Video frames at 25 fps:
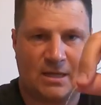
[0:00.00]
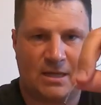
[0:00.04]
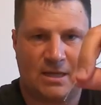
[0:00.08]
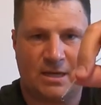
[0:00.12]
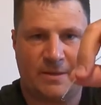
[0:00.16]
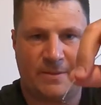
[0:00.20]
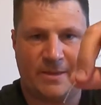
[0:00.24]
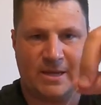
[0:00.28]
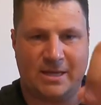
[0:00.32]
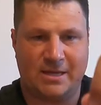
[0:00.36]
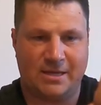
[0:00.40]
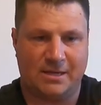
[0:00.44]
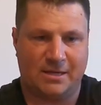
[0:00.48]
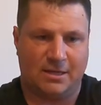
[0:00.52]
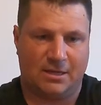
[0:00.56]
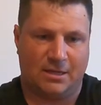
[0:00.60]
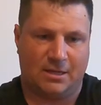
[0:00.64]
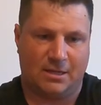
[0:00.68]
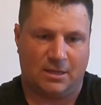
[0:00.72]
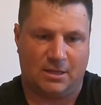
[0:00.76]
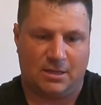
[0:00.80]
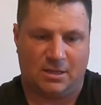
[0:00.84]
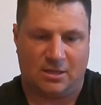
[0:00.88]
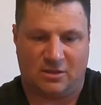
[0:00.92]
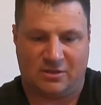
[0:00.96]
And then
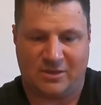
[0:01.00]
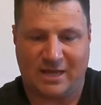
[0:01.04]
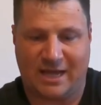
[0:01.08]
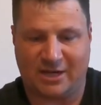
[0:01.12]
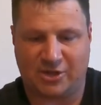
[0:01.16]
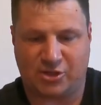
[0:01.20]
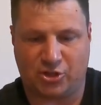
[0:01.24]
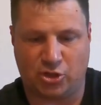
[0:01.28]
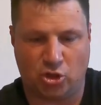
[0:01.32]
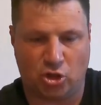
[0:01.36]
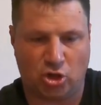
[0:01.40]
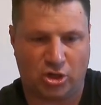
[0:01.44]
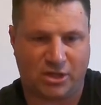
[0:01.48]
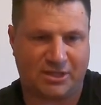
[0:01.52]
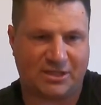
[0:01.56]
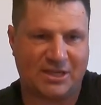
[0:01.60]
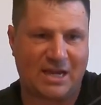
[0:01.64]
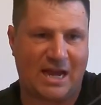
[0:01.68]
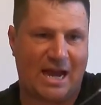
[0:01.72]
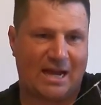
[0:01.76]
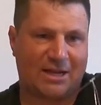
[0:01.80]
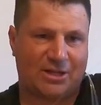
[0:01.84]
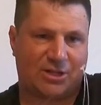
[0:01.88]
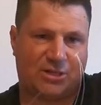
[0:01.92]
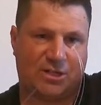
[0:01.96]
that's your hook
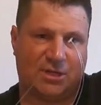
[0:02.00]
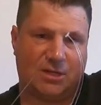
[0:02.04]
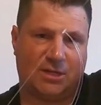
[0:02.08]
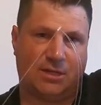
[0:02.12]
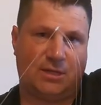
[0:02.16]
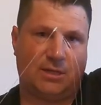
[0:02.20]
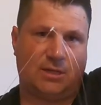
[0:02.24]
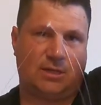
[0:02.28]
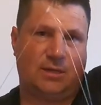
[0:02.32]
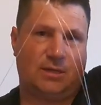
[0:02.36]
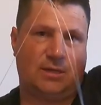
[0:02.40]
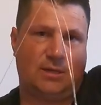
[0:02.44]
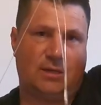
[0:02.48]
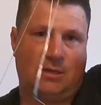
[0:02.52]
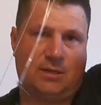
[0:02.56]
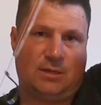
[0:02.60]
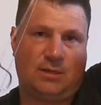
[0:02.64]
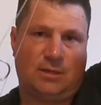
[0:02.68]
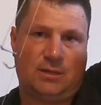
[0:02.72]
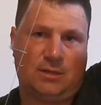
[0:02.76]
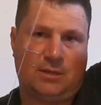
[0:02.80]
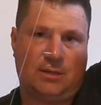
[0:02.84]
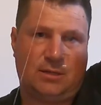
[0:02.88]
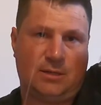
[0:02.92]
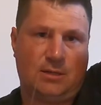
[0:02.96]
attached.
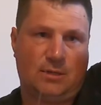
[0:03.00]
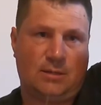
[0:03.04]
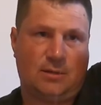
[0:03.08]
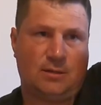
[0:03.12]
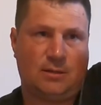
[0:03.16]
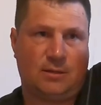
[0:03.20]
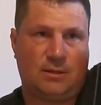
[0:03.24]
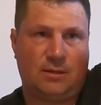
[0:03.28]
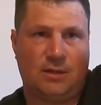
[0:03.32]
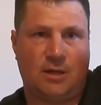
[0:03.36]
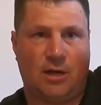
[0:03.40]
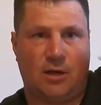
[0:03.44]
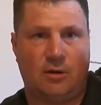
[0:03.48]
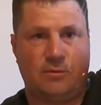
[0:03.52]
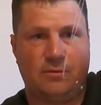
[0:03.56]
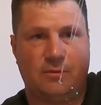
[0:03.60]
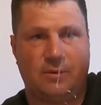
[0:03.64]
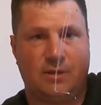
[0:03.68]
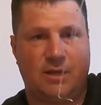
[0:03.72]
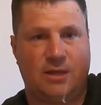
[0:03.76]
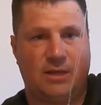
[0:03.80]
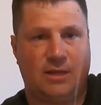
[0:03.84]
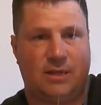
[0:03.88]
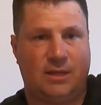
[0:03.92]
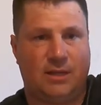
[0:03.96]
You know,
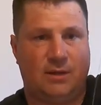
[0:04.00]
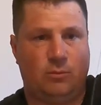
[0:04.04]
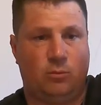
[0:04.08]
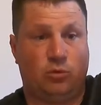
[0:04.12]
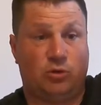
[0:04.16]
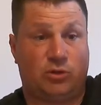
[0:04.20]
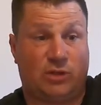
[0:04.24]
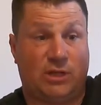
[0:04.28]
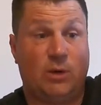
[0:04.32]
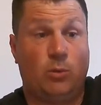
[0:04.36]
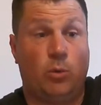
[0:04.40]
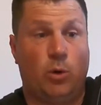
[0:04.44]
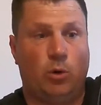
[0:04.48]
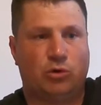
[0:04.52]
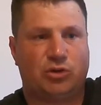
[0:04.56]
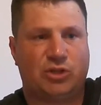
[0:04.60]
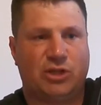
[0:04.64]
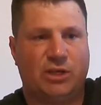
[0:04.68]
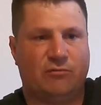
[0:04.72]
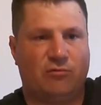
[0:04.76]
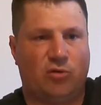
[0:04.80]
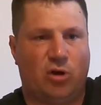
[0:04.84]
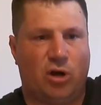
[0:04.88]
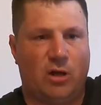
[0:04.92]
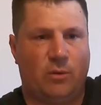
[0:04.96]
it will
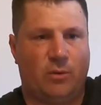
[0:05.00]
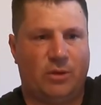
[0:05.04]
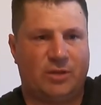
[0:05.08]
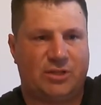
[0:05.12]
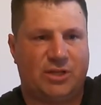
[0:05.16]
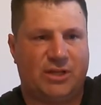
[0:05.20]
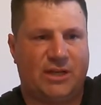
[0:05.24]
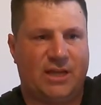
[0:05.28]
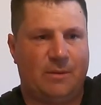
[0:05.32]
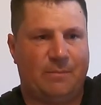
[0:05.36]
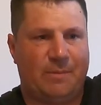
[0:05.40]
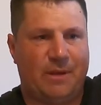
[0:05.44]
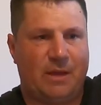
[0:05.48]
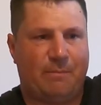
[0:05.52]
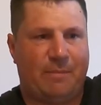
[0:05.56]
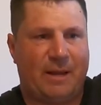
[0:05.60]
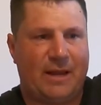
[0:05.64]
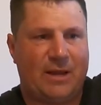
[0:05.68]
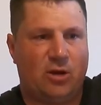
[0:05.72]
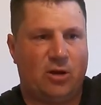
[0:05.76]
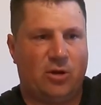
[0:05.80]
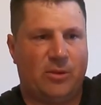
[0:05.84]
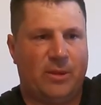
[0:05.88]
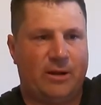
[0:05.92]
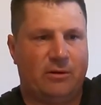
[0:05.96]
sit right once you get a bit of
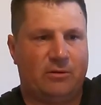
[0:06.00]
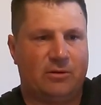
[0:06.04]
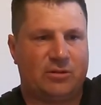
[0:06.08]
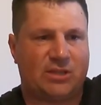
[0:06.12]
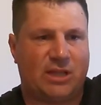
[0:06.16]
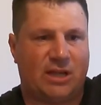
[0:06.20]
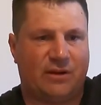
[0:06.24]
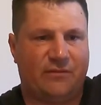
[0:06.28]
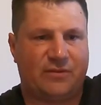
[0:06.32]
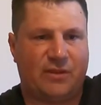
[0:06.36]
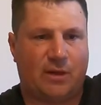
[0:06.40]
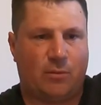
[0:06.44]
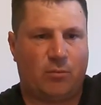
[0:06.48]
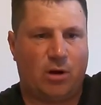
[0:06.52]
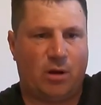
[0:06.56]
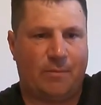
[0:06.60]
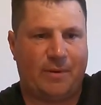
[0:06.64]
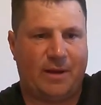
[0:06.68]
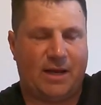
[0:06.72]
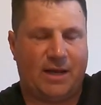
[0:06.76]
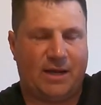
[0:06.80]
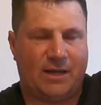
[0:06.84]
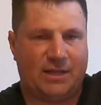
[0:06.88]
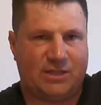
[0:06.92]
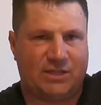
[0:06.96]
bait on there and stuff. Don't worry
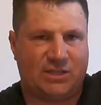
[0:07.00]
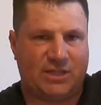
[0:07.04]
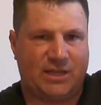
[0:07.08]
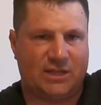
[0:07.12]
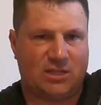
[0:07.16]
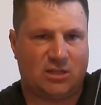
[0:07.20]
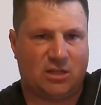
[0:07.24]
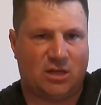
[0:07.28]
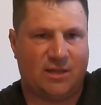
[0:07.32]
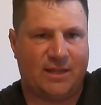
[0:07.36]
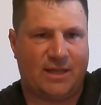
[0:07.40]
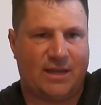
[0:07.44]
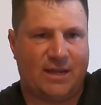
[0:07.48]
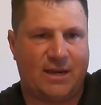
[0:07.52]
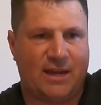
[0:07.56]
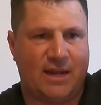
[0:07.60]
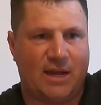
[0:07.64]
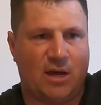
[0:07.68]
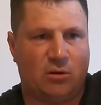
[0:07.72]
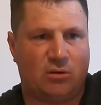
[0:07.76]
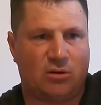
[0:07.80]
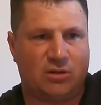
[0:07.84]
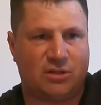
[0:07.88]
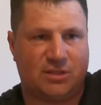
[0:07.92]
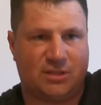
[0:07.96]
about how it sits like that
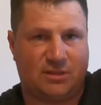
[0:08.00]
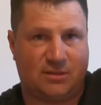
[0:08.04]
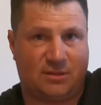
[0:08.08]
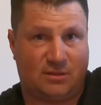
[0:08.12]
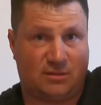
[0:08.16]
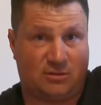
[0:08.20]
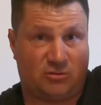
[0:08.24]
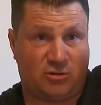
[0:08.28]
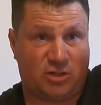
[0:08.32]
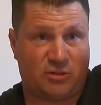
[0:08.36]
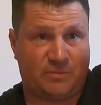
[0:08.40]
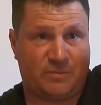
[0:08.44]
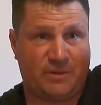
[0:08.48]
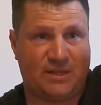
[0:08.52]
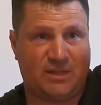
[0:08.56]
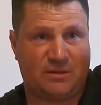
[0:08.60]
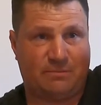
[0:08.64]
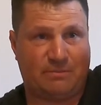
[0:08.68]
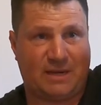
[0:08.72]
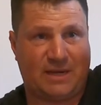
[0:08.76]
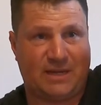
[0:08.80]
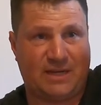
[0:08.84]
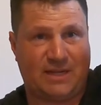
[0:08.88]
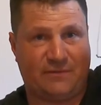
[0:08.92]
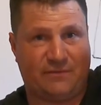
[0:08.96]
now, because trust me, it doesn't
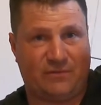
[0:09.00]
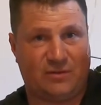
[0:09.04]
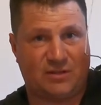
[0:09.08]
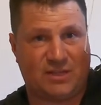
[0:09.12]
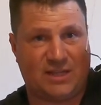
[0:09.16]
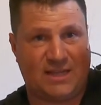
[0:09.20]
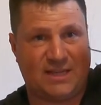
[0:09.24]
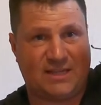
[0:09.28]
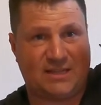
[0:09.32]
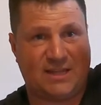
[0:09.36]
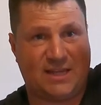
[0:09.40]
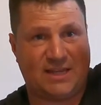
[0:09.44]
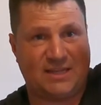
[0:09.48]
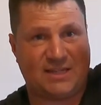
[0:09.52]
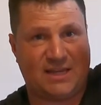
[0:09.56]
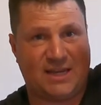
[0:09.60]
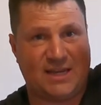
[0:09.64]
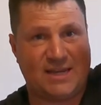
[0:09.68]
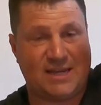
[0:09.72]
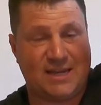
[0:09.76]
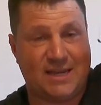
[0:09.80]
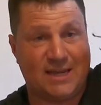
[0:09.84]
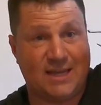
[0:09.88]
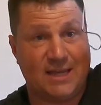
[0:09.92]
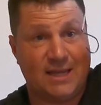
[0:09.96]
make a difference. They
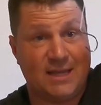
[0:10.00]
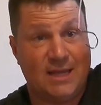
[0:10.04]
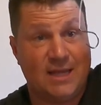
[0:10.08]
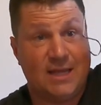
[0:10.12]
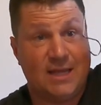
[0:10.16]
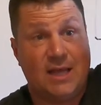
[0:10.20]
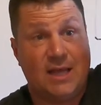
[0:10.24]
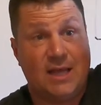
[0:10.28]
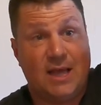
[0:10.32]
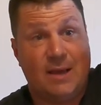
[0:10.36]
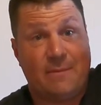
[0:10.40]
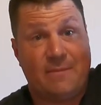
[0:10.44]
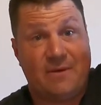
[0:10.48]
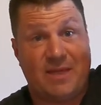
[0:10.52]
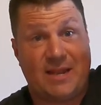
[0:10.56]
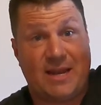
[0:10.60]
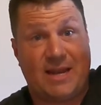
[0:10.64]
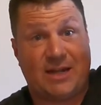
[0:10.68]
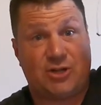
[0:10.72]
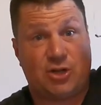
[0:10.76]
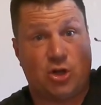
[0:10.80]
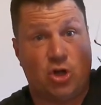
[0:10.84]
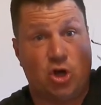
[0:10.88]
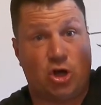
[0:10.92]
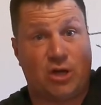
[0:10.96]
take it. But then
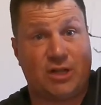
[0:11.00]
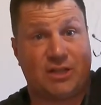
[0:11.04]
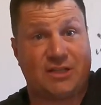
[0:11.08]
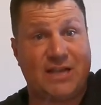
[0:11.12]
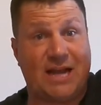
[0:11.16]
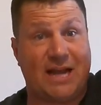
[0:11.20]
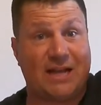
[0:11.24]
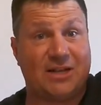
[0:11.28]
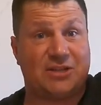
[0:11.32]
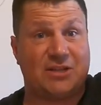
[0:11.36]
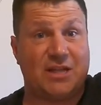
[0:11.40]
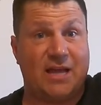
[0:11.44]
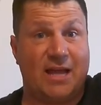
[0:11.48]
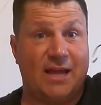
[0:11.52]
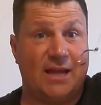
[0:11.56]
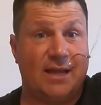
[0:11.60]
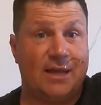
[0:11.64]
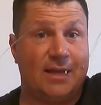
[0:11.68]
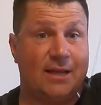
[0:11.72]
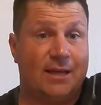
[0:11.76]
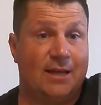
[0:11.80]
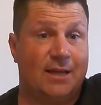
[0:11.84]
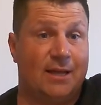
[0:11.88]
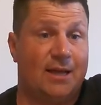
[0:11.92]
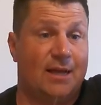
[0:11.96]
that's your hook attached
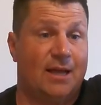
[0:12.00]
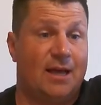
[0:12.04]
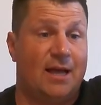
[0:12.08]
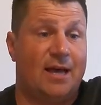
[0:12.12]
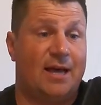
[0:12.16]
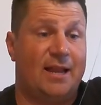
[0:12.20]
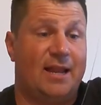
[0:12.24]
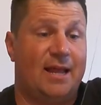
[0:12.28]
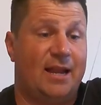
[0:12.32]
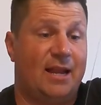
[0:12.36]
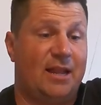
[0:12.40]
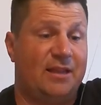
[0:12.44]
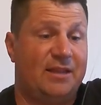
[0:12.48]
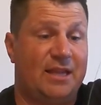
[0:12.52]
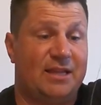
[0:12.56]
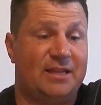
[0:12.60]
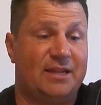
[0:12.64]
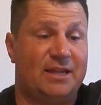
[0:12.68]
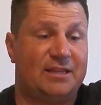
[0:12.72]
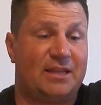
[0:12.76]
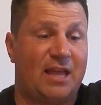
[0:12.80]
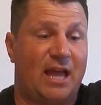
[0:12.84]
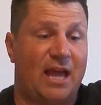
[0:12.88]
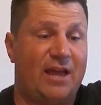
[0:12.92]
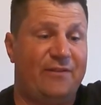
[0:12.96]
there. And then at the end of
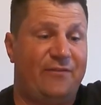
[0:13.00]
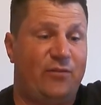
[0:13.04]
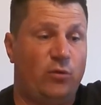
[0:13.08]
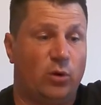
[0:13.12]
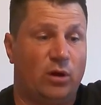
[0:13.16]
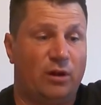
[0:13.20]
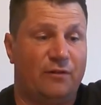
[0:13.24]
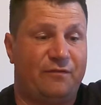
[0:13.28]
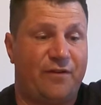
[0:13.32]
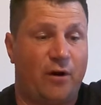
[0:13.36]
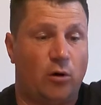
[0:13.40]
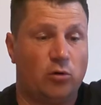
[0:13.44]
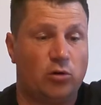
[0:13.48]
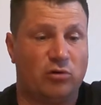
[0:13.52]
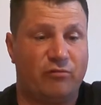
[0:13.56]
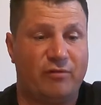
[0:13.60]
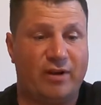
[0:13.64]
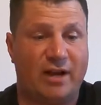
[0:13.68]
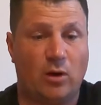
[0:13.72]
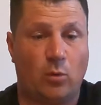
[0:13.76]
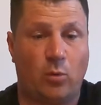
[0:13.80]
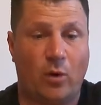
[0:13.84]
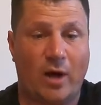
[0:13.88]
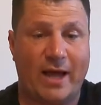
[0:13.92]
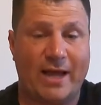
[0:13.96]
the day, if you want to fold the
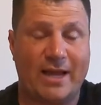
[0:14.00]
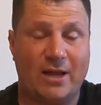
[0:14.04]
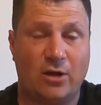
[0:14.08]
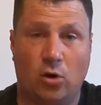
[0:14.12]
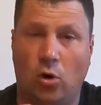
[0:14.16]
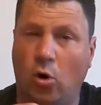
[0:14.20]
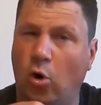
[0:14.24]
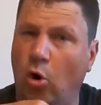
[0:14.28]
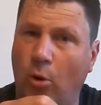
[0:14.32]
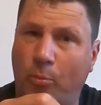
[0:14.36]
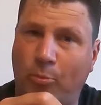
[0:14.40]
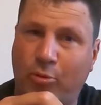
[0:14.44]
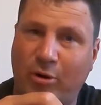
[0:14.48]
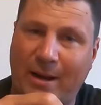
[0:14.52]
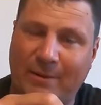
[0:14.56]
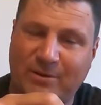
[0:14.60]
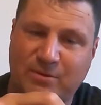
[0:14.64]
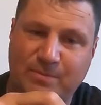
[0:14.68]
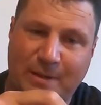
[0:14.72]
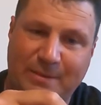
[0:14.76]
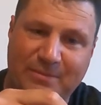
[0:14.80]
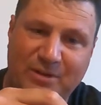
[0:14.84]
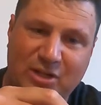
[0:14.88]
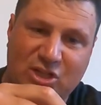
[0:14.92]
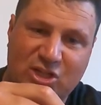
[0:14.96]
rig away, or perhaps
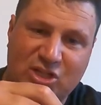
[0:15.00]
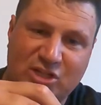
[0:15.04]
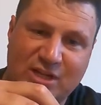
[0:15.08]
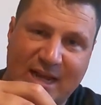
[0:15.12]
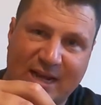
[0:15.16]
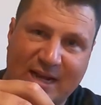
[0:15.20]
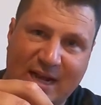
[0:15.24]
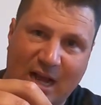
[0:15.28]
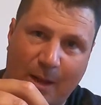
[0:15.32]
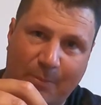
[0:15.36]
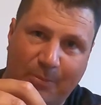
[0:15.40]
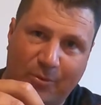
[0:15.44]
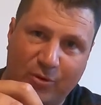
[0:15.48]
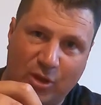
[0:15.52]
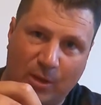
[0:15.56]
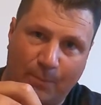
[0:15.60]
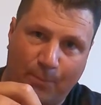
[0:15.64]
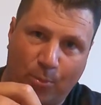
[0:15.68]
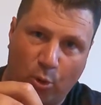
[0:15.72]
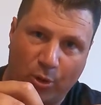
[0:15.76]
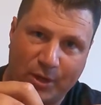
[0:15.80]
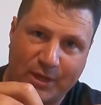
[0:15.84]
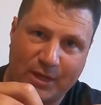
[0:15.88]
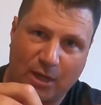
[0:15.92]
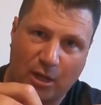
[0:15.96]
maybe snag up and the
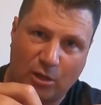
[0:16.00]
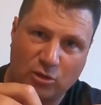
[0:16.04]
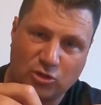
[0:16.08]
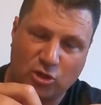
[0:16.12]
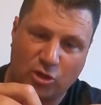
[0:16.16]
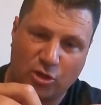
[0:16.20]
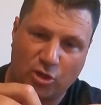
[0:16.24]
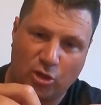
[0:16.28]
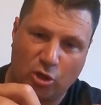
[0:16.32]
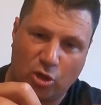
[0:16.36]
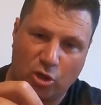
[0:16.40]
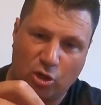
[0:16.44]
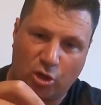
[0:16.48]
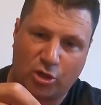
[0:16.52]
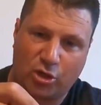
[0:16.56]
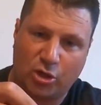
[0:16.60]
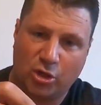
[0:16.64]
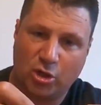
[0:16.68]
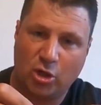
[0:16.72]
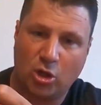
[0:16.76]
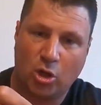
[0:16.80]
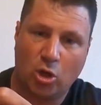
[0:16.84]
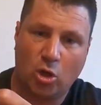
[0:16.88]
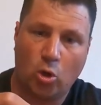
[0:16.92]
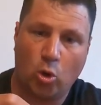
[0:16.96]
point goes on the hook,
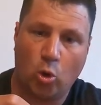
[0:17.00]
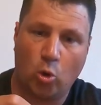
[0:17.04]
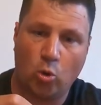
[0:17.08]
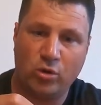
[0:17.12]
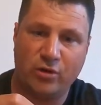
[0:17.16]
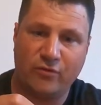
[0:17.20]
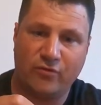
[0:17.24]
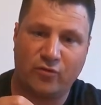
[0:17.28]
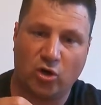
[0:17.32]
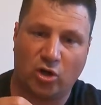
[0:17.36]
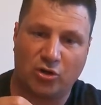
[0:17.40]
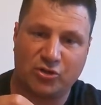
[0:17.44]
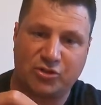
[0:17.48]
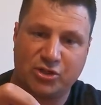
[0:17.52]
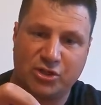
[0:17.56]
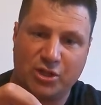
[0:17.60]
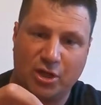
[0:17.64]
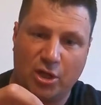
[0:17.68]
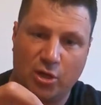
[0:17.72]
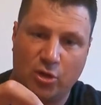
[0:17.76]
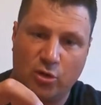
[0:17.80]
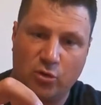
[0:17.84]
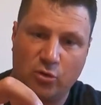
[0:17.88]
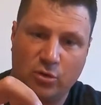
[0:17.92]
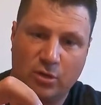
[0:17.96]
all you've got to
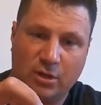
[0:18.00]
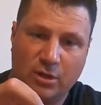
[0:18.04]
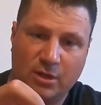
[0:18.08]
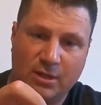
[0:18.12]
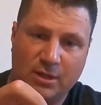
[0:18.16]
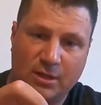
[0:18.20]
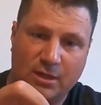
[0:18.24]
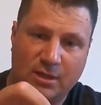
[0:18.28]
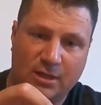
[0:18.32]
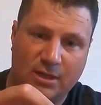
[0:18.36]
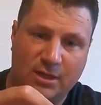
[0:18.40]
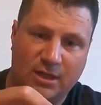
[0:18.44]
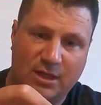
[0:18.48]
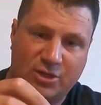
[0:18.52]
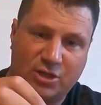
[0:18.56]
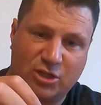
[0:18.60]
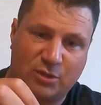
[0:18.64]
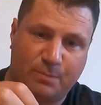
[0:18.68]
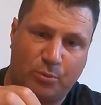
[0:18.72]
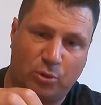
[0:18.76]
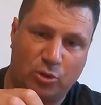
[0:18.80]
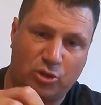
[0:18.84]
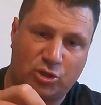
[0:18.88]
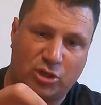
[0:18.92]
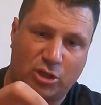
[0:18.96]
do is
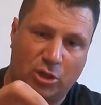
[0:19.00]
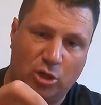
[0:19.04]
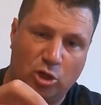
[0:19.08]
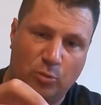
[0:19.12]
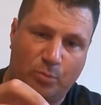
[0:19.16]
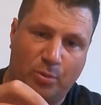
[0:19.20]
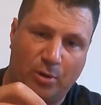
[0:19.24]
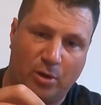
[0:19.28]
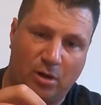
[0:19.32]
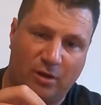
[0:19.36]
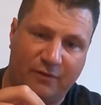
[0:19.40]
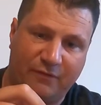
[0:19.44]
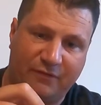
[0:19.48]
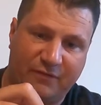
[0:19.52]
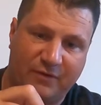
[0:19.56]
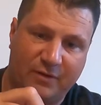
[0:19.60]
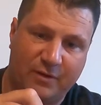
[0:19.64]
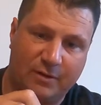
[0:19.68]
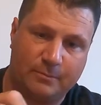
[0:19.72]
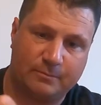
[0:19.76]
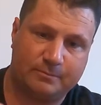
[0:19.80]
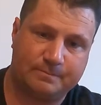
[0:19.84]
just push the loop off,